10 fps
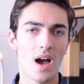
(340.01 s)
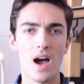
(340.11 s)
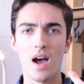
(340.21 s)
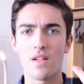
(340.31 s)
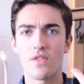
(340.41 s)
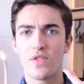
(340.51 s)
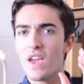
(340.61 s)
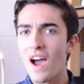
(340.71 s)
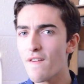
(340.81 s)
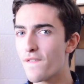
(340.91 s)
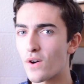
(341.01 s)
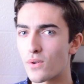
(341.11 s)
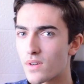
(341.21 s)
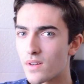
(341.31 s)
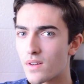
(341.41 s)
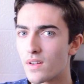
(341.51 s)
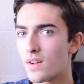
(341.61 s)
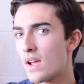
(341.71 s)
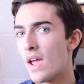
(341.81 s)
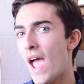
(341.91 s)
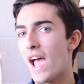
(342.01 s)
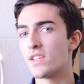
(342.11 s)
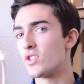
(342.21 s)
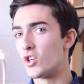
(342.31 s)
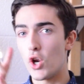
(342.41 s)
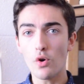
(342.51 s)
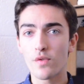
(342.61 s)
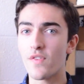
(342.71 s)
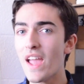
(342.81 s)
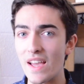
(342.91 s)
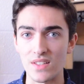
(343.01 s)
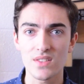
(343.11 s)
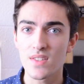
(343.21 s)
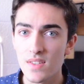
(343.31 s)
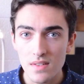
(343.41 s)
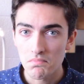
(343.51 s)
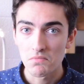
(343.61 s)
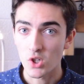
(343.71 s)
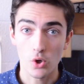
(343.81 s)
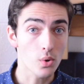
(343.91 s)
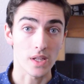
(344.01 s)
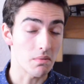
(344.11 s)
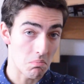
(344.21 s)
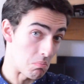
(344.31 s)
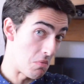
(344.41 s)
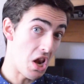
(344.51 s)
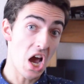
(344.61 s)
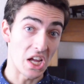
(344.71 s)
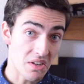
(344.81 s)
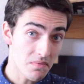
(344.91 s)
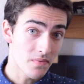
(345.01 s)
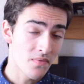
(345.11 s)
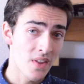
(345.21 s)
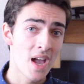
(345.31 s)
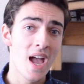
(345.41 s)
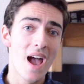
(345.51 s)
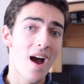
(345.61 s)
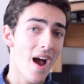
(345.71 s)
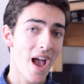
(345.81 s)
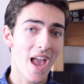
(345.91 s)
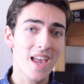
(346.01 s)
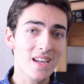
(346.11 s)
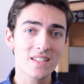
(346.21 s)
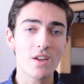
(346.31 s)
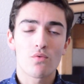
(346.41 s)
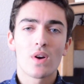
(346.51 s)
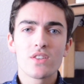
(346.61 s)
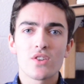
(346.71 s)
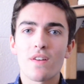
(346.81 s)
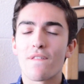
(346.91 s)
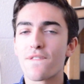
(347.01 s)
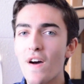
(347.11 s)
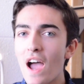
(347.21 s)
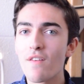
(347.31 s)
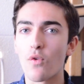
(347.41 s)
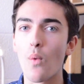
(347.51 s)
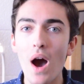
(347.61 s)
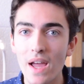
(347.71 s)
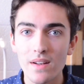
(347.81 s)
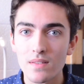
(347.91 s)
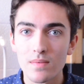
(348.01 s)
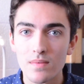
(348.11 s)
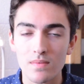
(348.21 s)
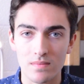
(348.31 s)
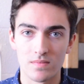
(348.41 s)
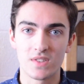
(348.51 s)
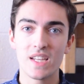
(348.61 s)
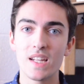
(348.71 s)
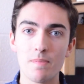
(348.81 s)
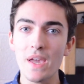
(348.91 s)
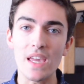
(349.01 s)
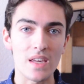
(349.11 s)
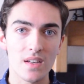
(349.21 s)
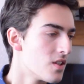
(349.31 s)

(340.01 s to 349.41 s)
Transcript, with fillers: uh, the iPhone has no fans to cool it, none, and it runs on a 5 watt TDP.